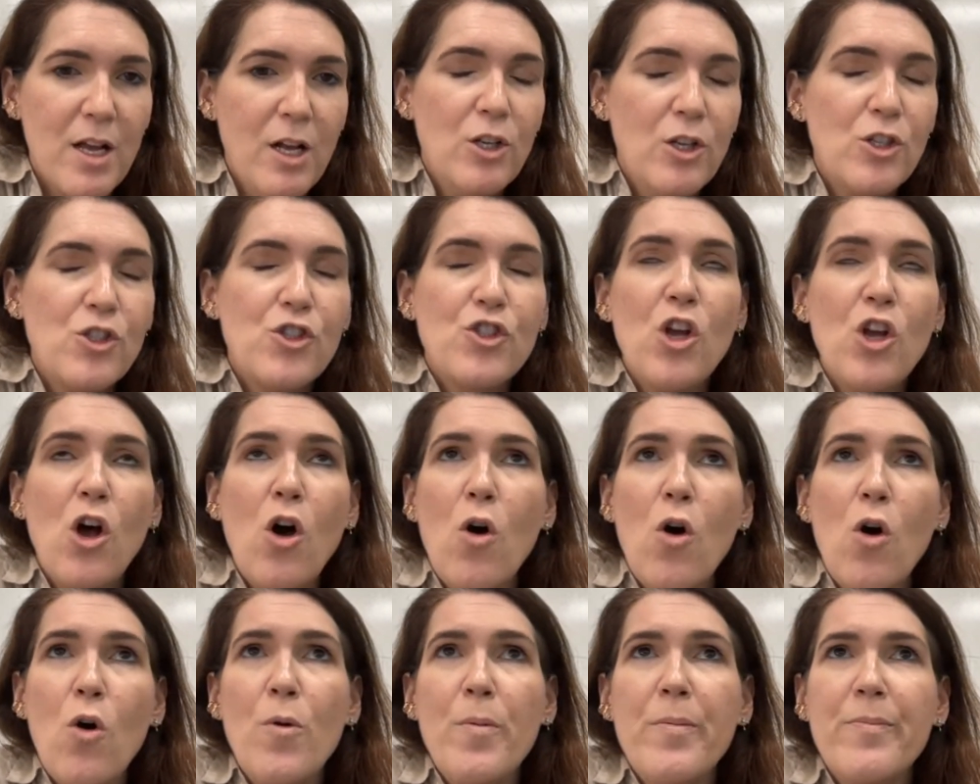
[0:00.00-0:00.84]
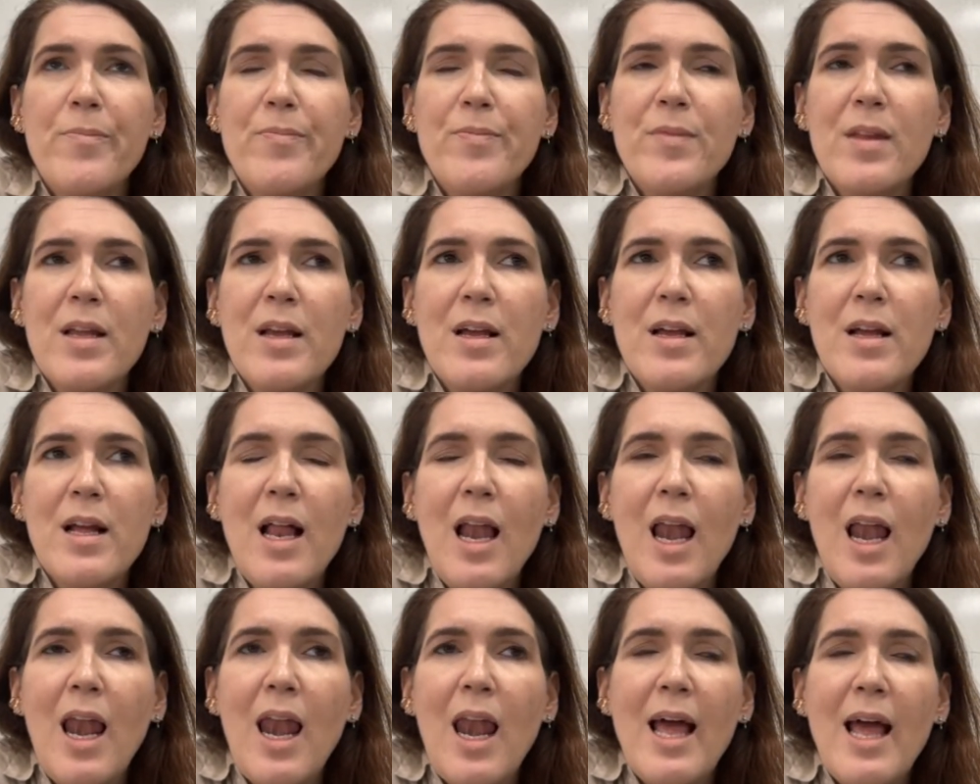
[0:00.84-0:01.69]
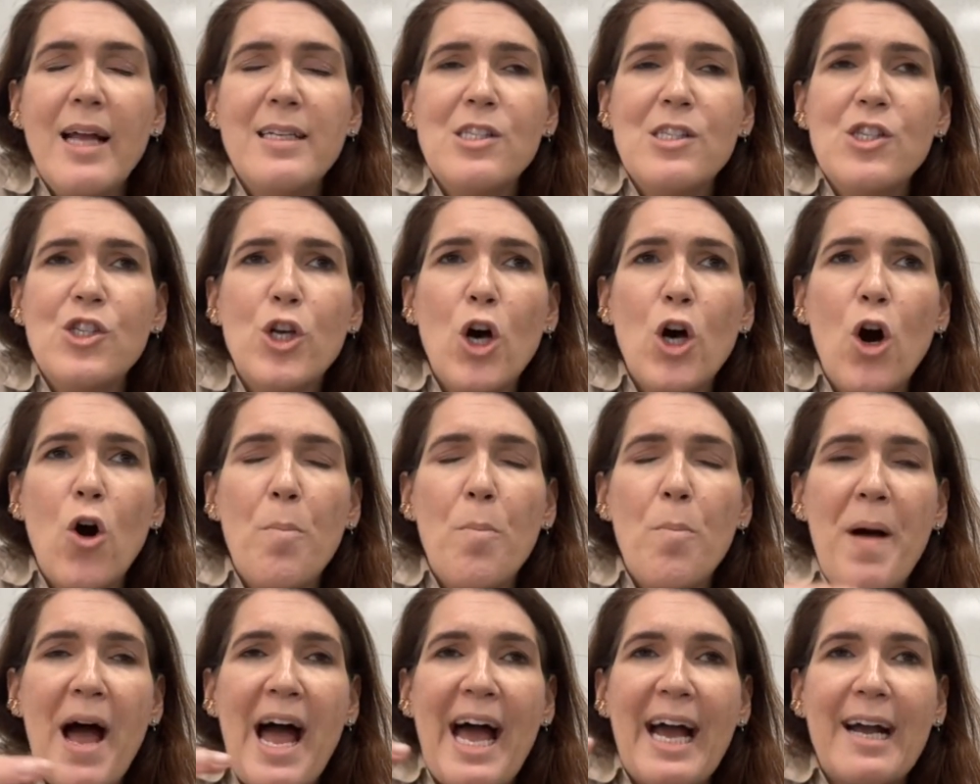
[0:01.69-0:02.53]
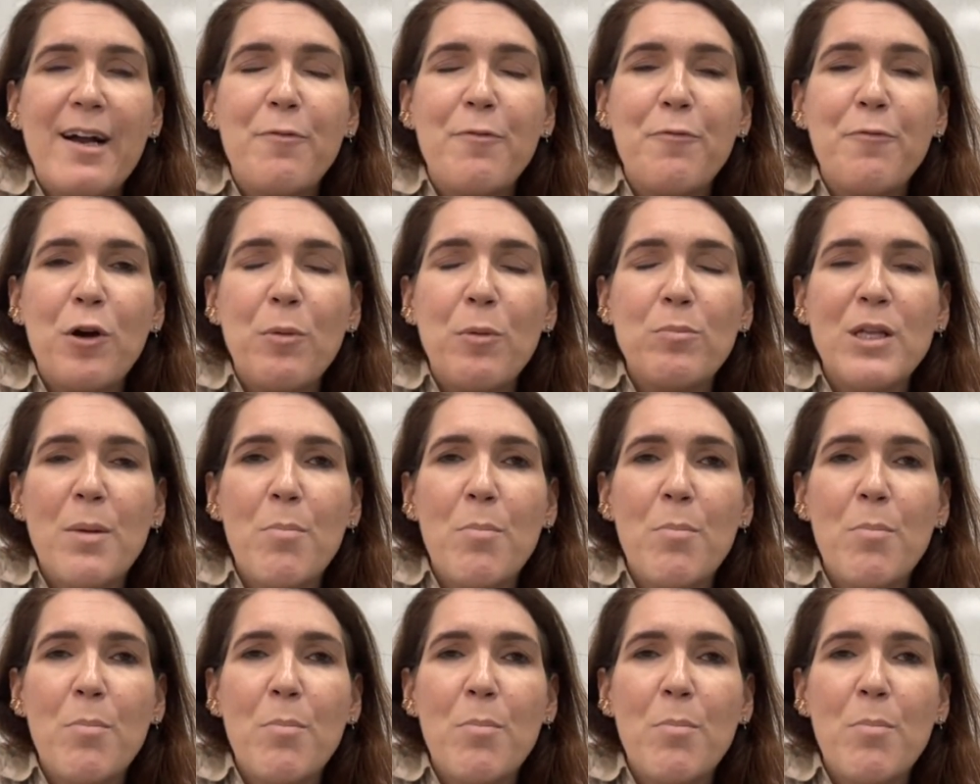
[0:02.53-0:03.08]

So let's go back from the